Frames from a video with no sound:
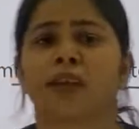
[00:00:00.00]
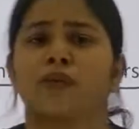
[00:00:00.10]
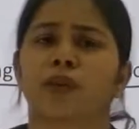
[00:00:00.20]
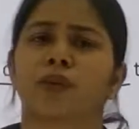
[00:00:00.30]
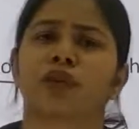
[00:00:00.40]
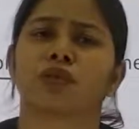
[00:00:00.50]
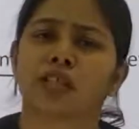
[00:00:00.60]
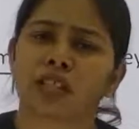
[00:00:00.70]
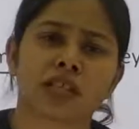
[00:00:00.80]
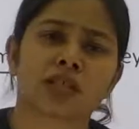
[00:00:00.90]
We are going to
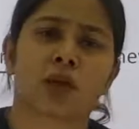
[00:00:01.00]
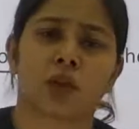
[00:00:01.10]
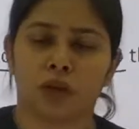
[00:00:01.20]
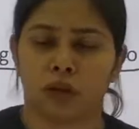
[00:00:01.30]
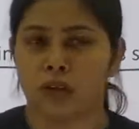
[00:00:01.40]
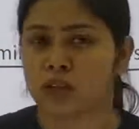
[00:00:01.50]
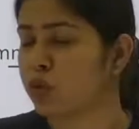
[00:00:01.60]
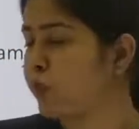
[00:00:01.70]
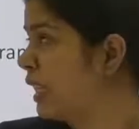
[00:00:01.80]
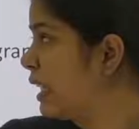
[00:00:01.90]
discuss so
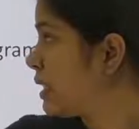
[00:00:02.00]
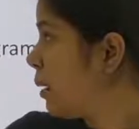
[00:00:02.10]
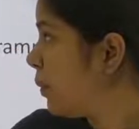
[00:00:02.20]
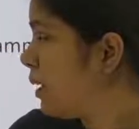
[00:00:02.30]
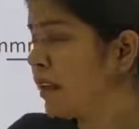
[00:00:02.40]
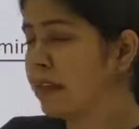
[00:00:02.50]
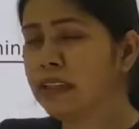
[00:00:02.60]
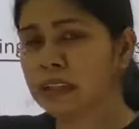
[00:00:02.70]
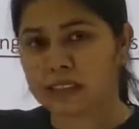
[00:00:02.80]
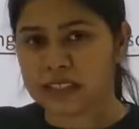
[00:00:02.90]
many example in
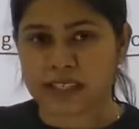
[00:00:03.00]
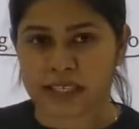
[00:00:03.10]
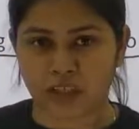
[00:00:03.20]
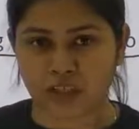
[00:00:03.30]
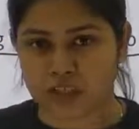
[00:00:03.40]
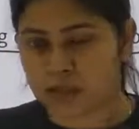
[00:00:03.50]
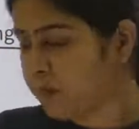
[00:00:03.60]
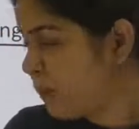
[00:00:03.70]
these sessions.